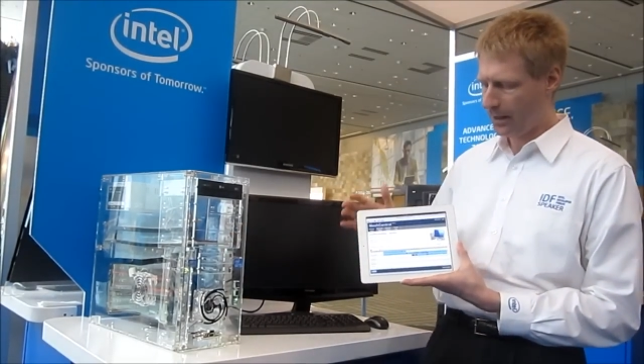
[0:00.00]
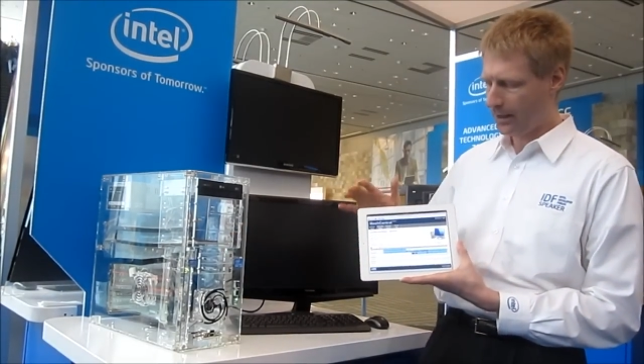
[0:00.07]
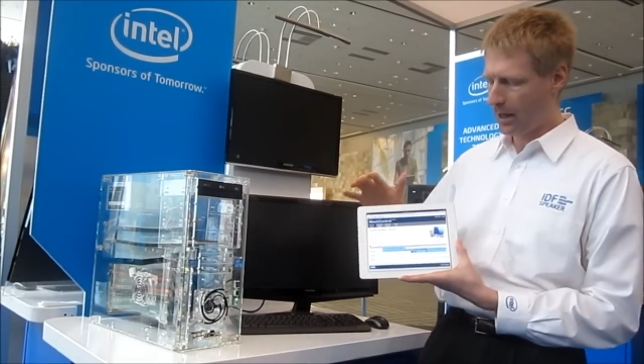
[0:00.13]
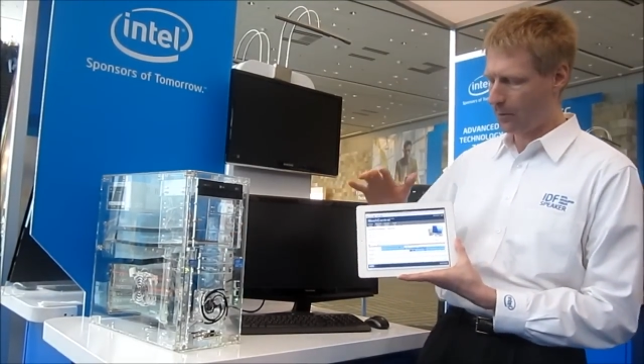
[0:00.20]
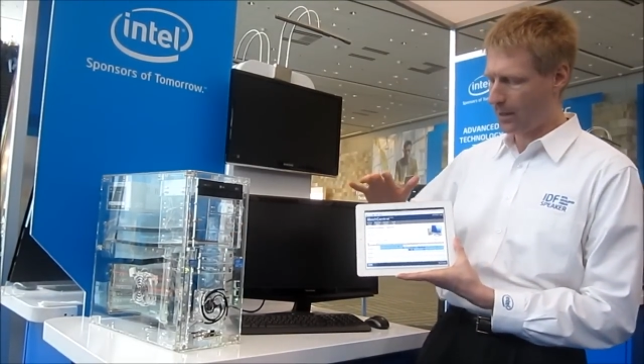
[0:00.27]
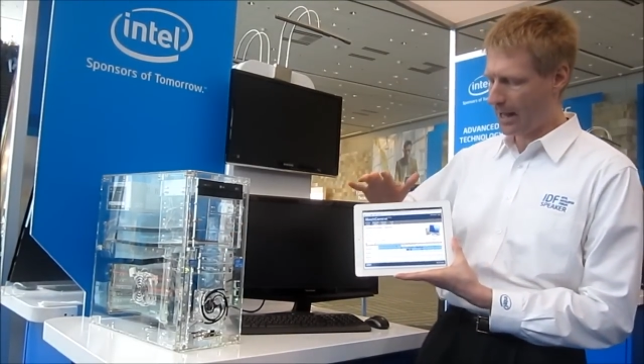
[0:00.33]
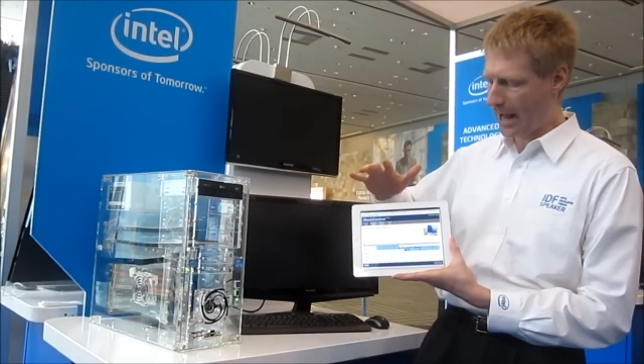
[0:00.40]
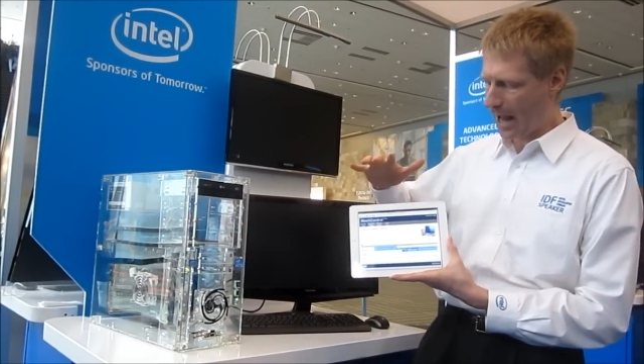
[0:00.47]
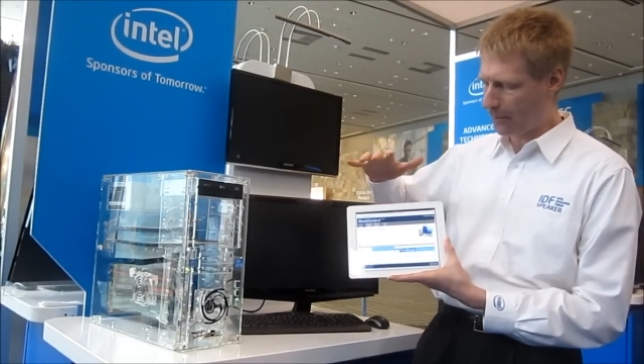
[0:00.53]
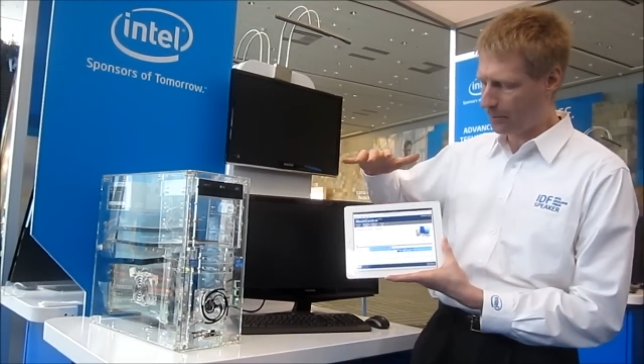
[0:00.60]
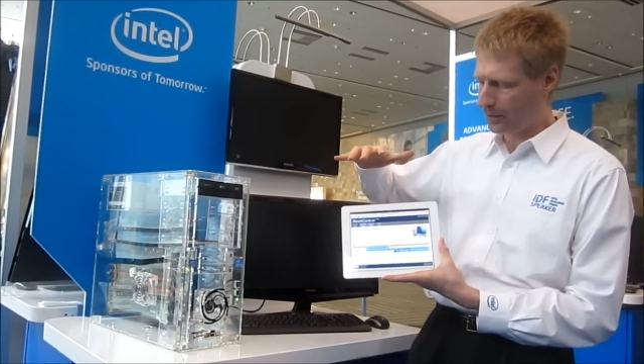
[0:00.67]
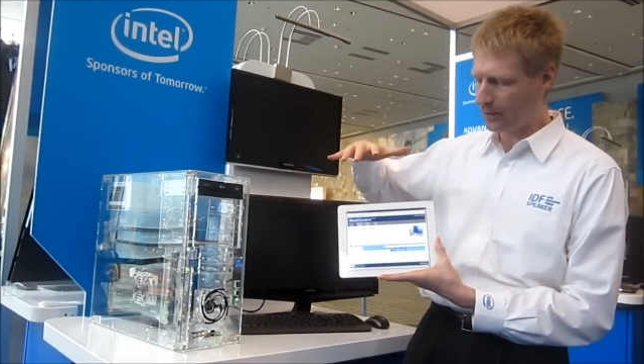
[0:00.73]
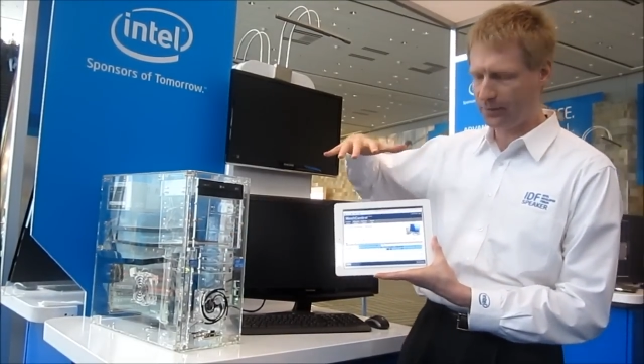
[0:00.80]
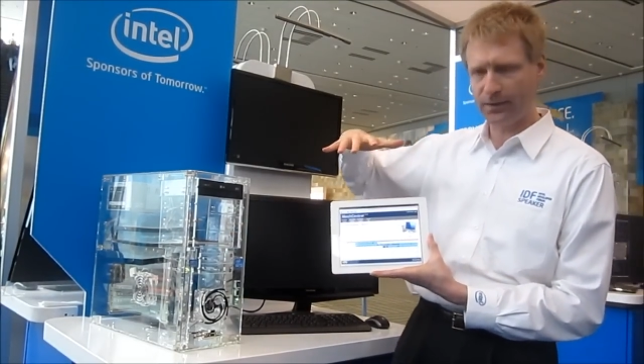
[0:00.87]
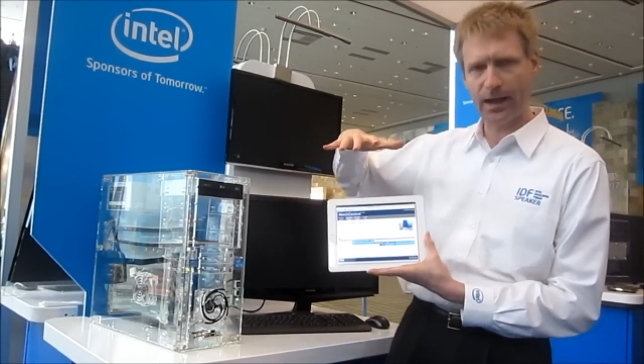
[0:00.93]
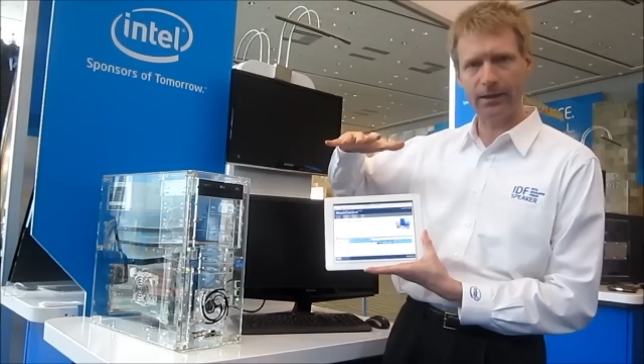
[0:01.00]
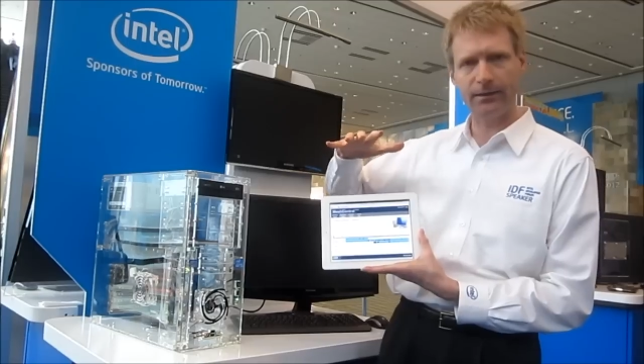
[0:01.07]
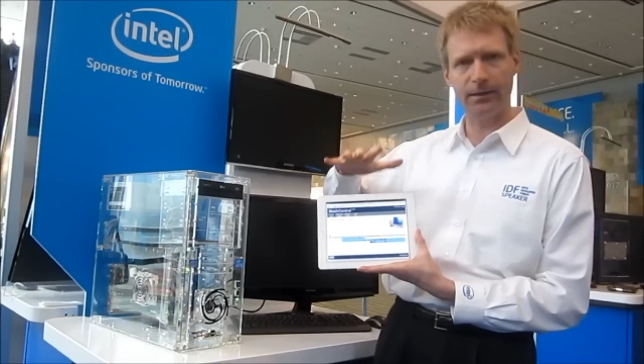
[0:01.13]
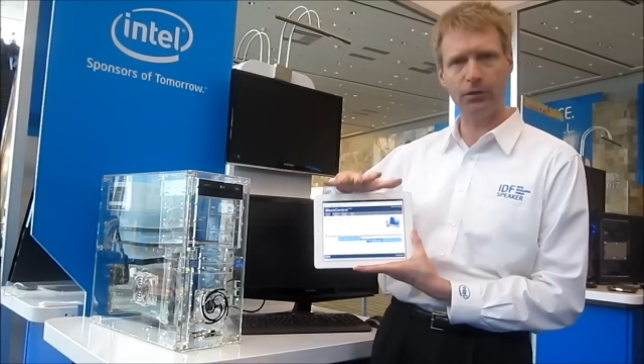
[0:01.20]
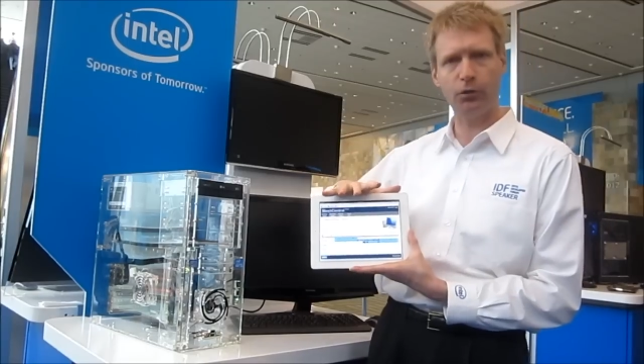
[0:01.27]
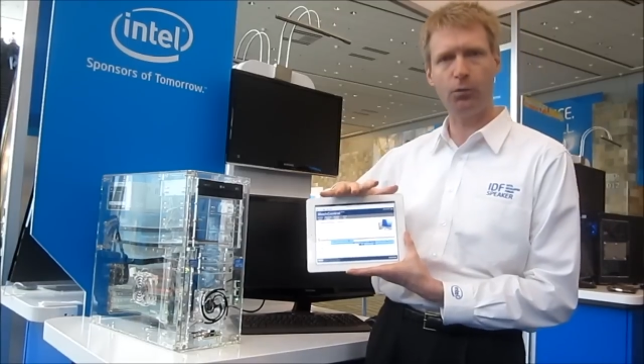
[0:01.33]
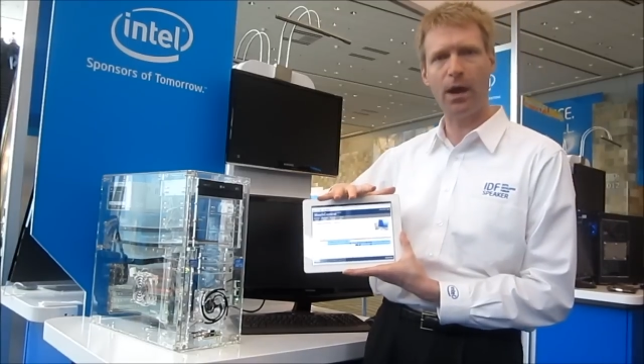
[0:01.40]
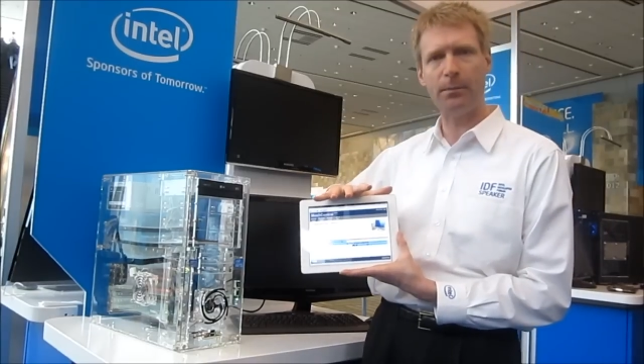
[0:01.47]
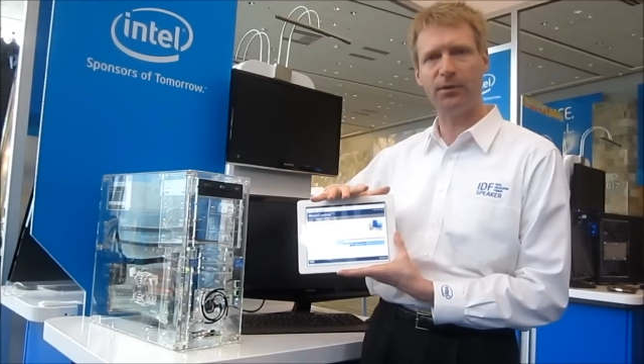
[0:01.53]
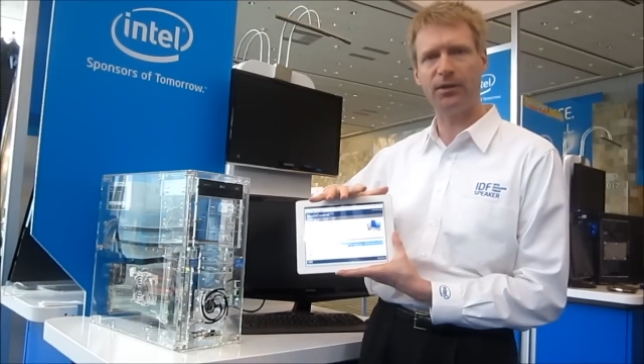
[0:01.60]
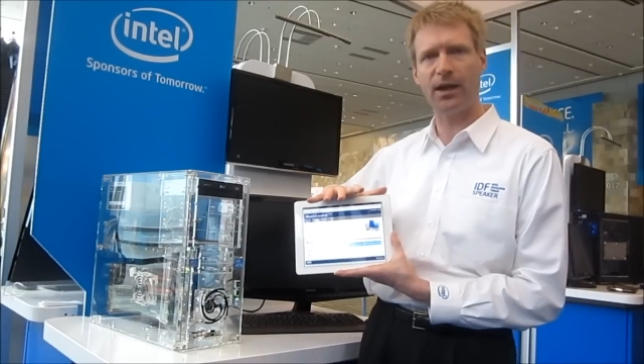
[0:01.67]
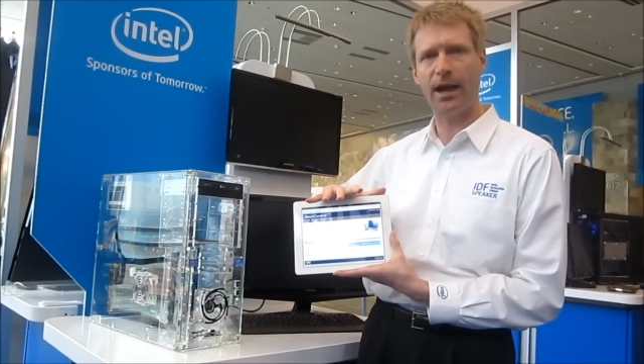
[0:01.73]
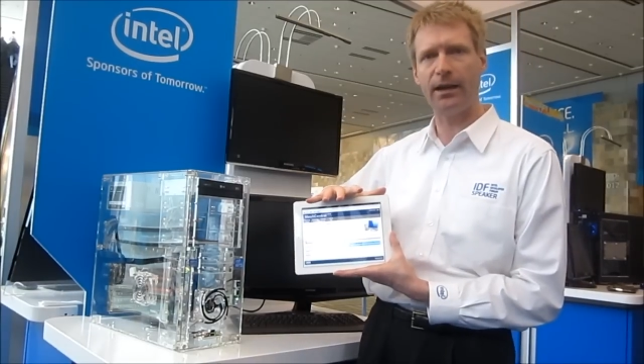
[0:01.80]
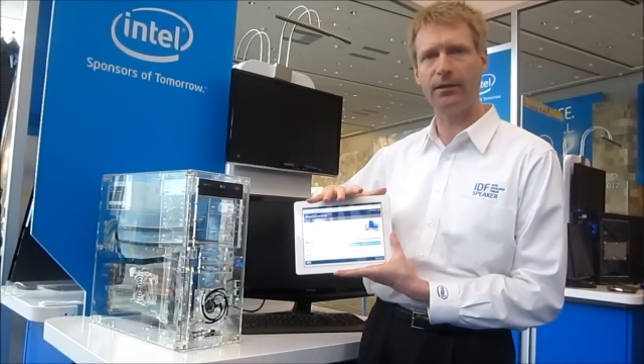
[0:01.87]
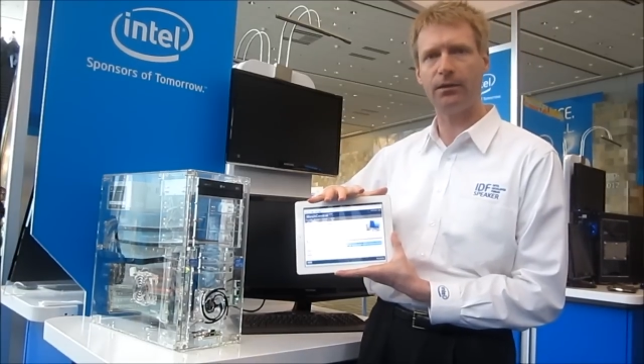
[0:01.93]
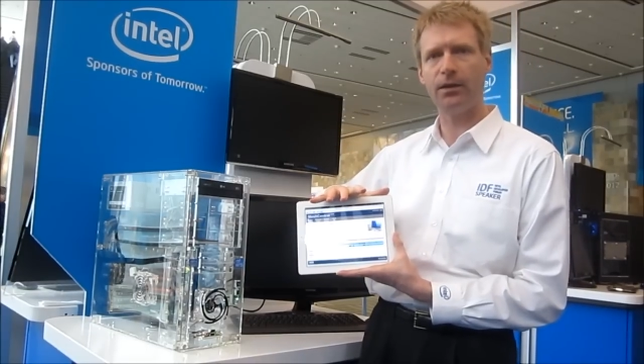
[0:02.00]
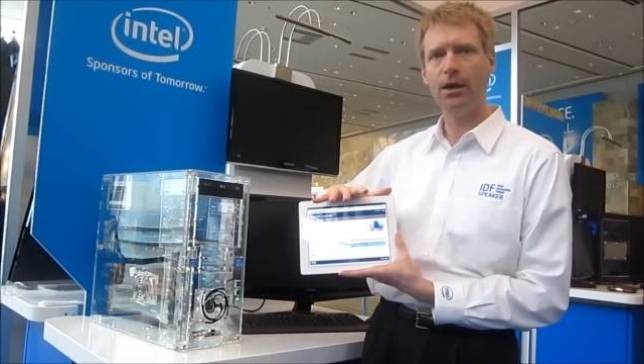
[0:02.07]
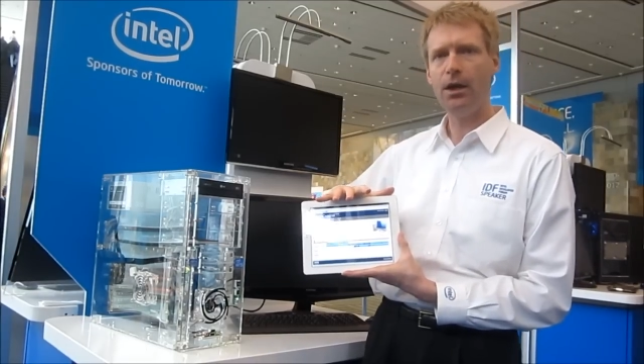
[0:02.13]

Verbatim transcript: Now what happened is that this website